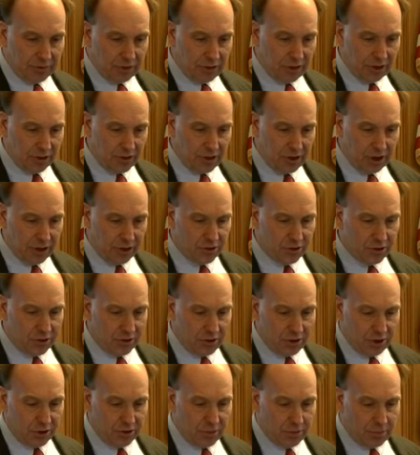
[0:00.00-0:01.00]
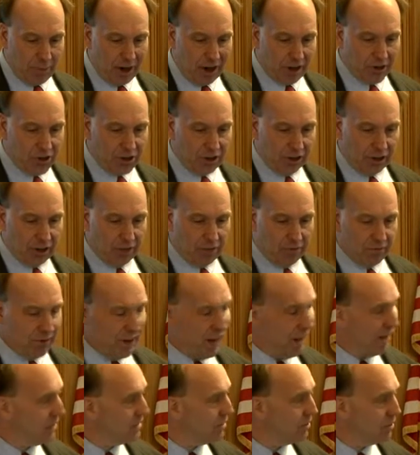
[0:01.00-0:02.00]
a, a, a special
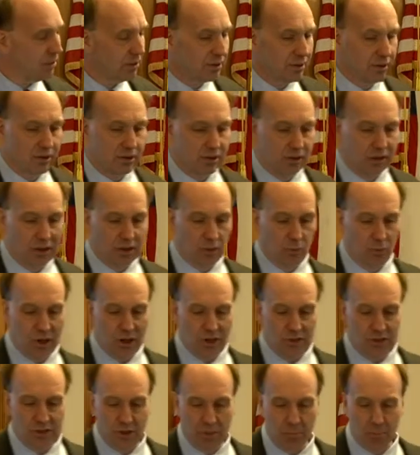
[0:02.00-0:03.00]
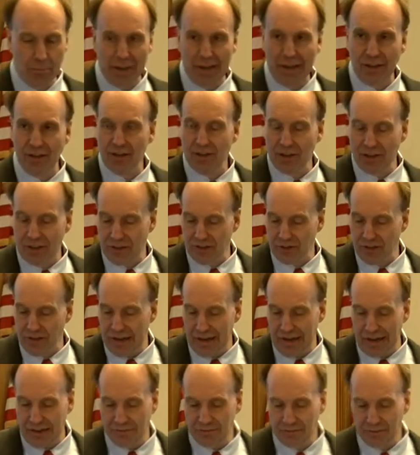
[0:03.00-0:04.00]
event in Wilson Bentley's
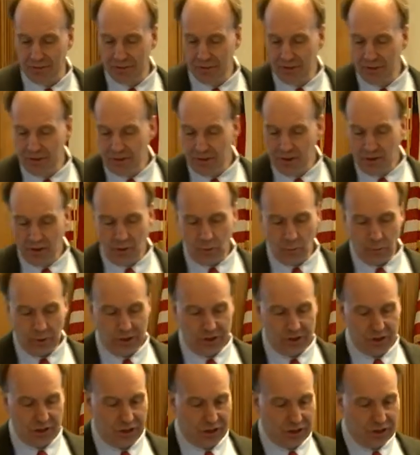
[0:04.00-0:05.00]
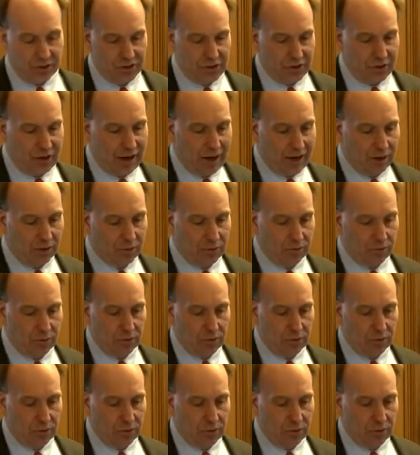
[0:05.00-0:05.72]
life, which is that